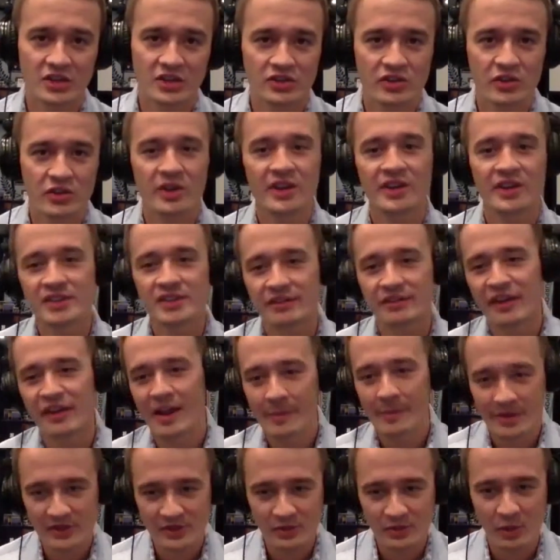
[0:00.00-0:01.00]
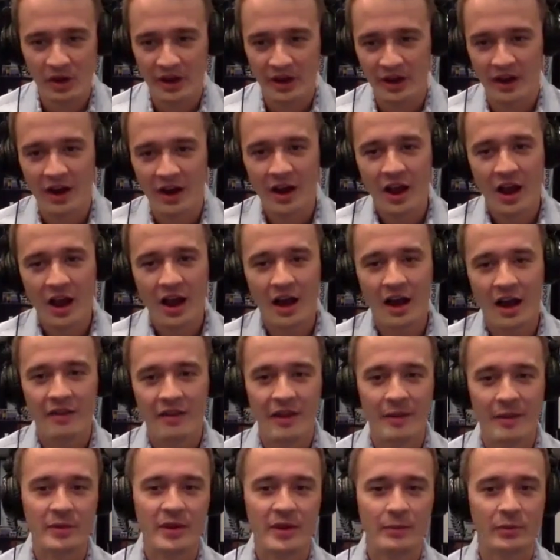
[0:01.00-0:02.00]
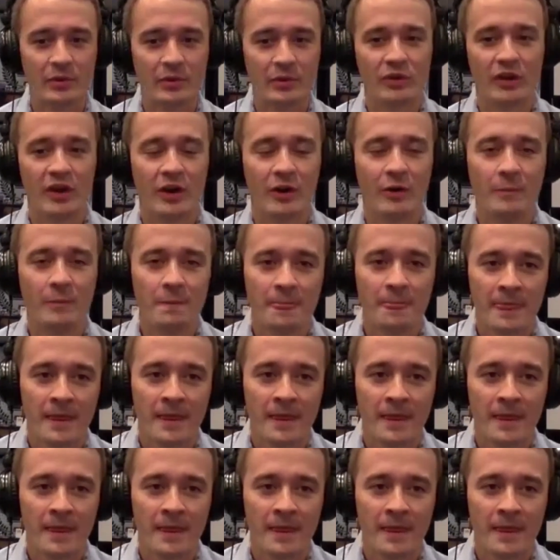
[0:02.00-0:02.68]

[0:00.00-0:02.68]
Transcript: So he's a famous one that people know.